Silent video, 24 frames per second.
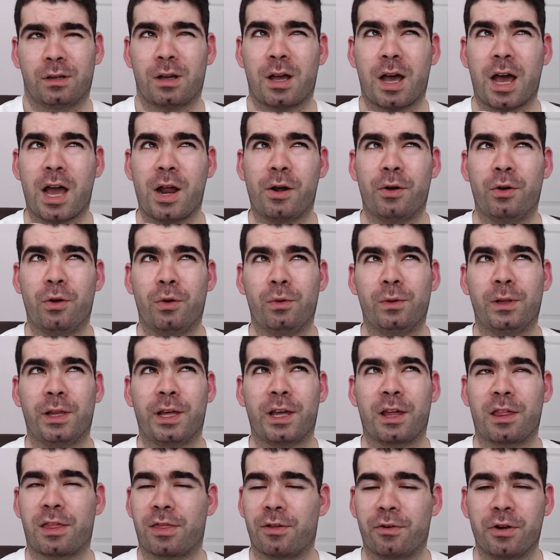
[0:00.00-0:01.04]
I don't know,
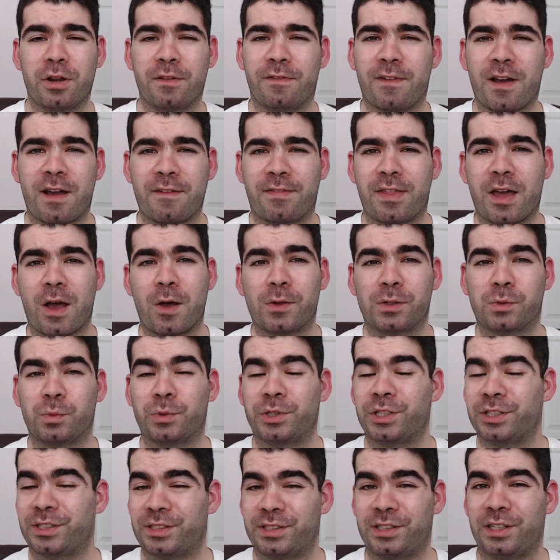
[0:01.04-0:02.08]
like $35,000, which
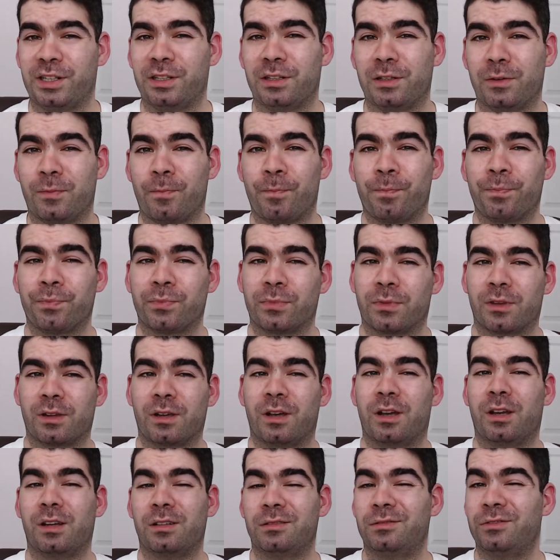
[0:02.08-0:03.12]
is still
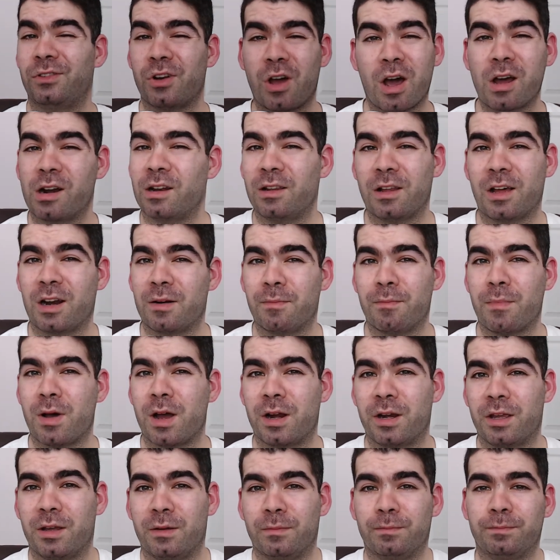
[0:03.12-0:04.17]
not a lot of
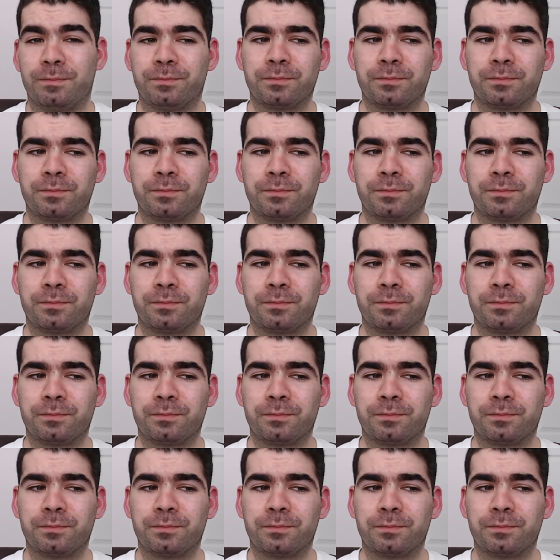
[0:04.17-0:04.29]
money.